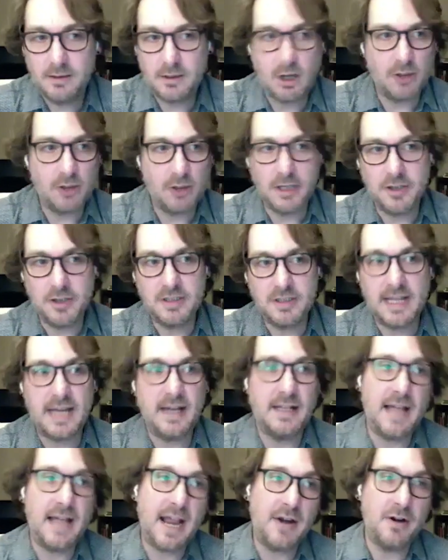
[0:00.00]
called
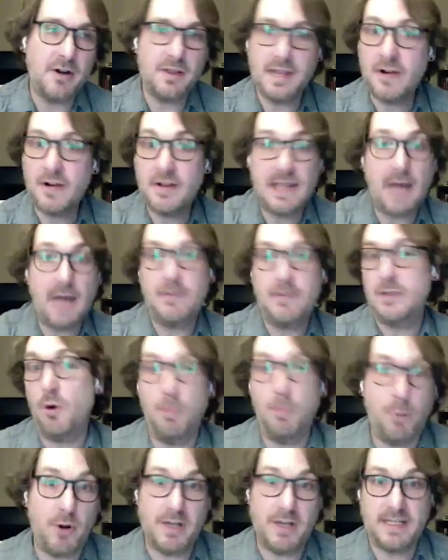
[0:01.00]
Understanding the Higher Theory. That was the
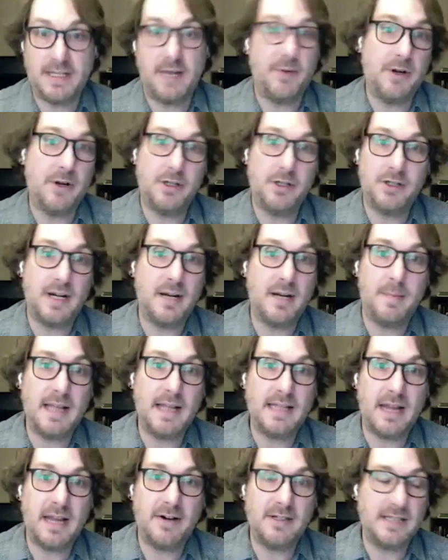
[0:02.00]
whole point that we were trying to
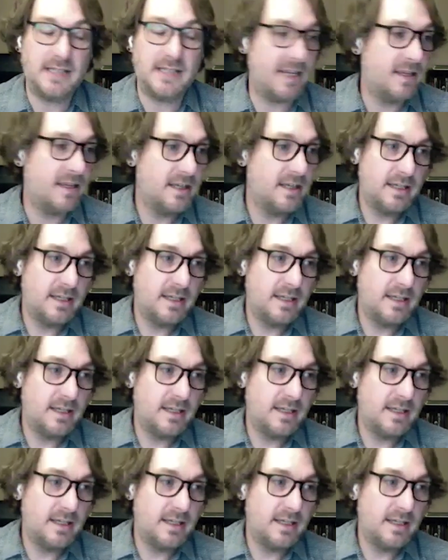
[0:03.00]
make there, is like,